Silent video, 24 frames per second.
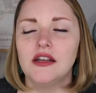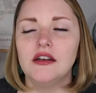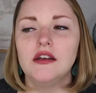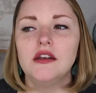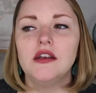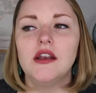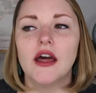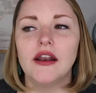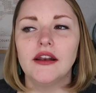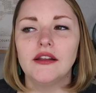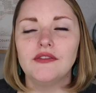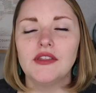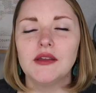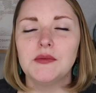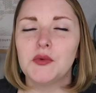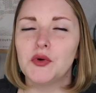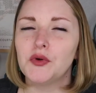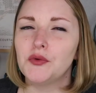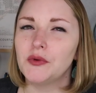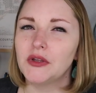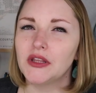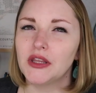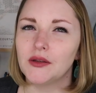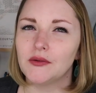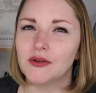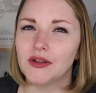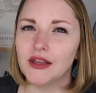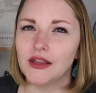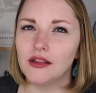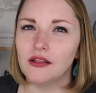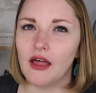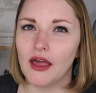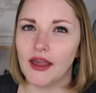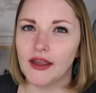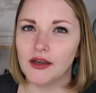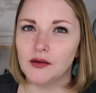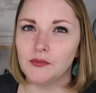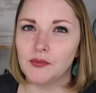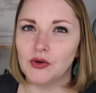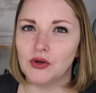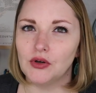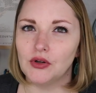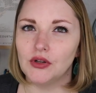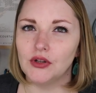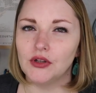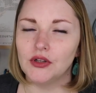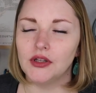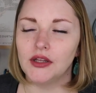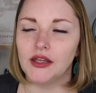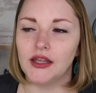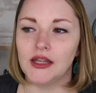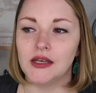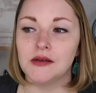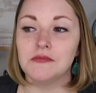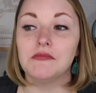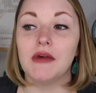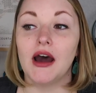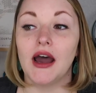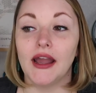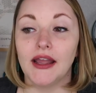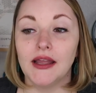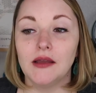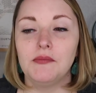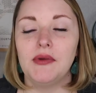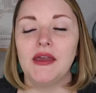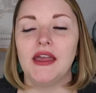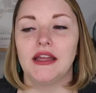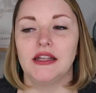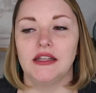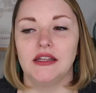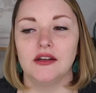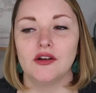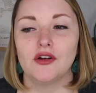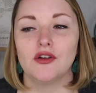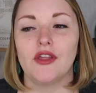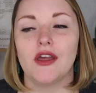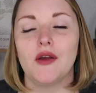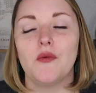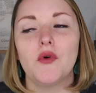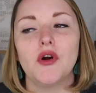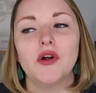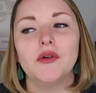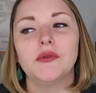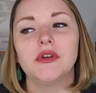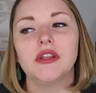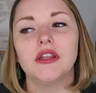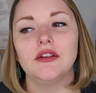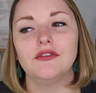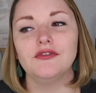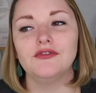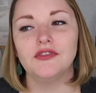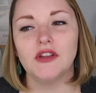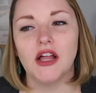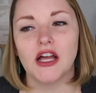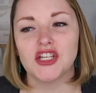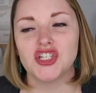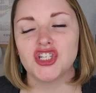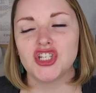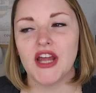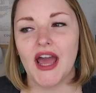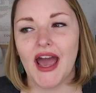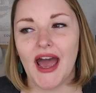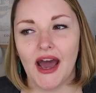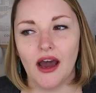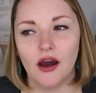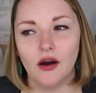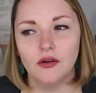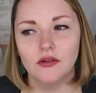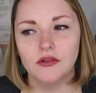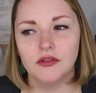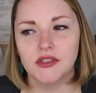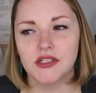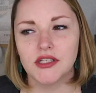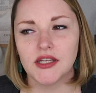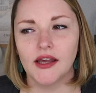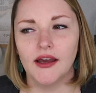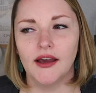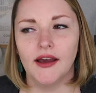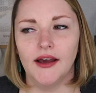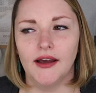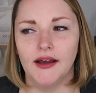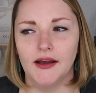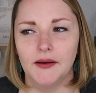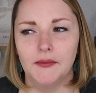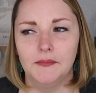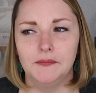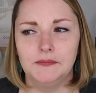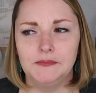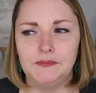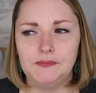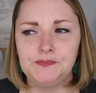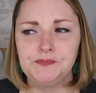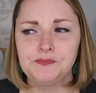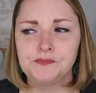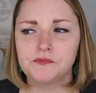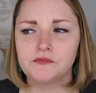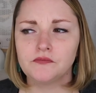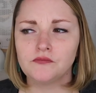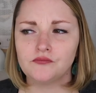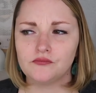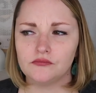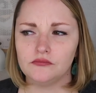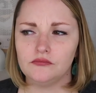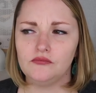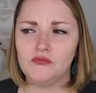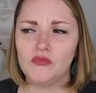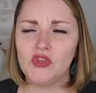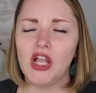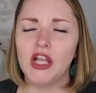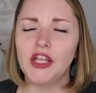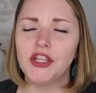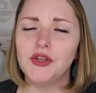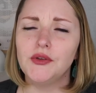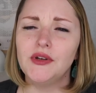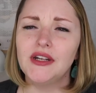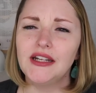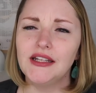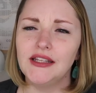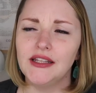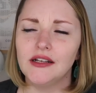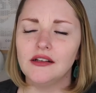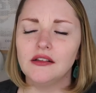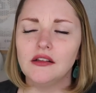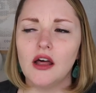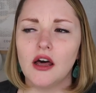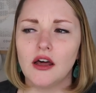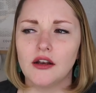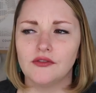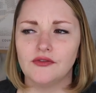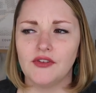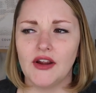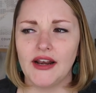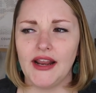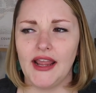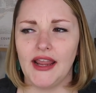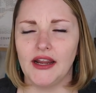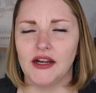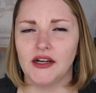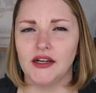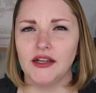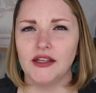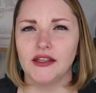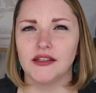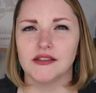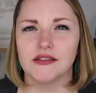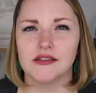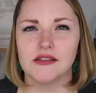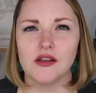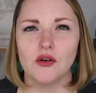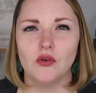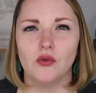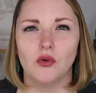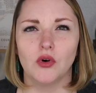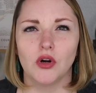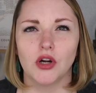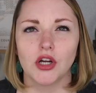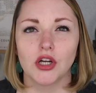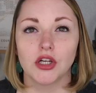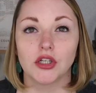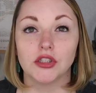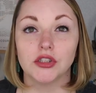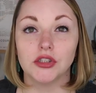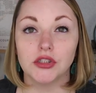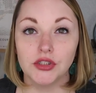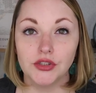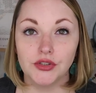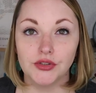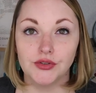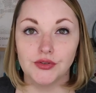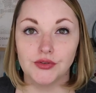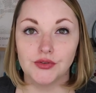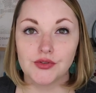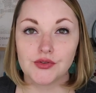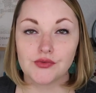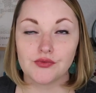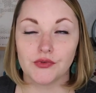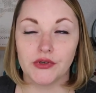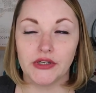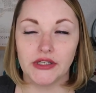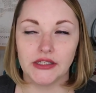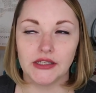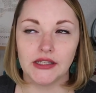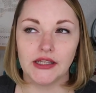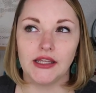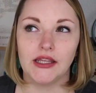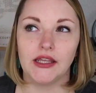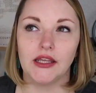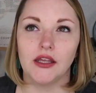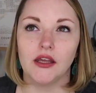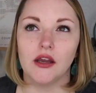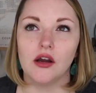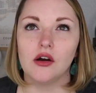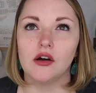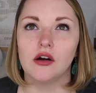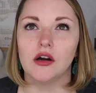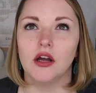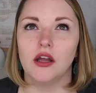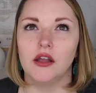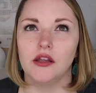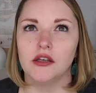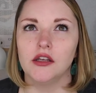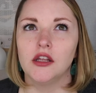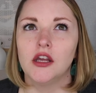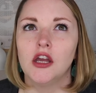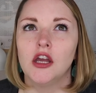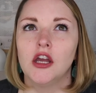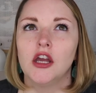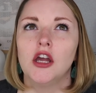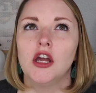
none of them were really, really likable, in my opinion, or they weren't really fleshed out. You didn't get a lot of red herrings or clues, really, on